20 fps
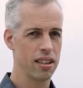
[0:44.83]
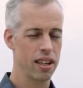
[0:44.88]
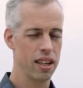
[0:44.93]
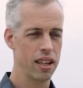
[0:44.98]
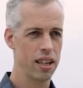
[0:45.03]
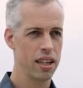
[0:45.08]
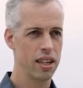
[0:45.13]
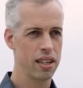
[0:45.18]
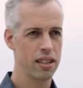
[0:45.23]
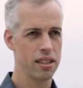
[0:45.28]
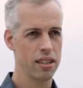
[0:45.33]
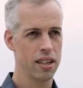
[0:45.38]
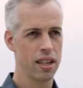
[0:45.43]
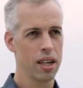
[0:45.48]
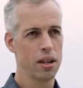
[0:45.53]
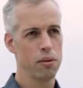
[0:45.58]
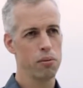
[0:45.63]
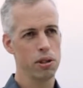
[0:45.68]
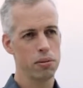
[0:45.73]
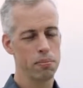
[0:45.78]
and
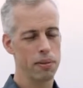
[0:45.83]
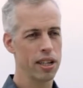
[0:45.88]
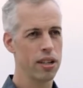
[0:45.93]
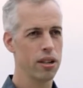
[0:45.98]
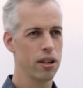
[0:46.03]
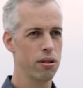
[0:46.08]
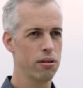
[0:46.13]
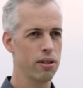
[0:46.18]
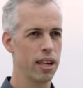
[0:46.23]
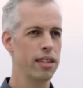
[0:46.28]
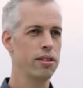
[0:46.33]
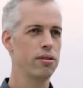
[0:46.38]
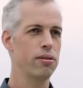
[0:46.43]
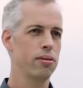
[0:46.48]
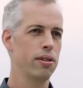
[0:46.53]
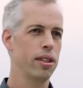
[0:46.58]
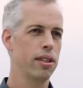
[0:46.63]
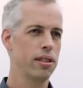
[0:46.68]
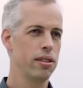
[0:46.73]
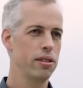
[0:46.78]
with my code I
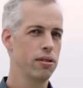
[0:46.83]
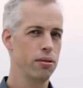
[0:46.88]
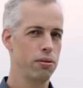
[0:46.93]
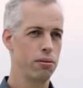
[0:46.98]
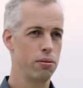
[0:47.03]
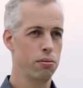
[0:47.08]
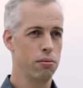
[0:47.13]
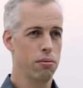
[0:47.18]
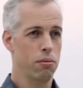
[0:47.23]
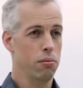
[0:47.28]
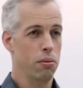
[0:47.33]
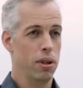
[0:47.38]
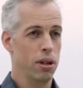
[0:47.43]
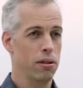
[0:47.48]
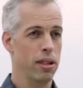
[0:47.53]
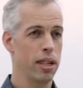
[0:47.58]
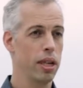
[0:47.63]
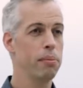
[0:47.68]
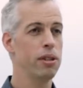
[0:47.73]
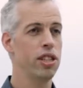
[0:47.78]
turn it into,
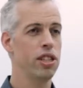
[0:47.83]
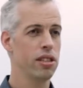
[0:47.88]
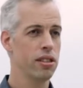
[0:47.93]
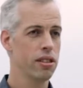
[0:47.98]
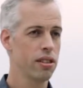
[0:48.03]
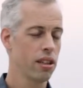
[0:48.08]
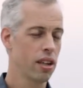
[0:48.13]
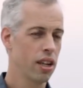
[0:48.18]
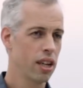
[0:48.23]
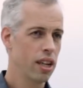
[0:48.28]
well, images.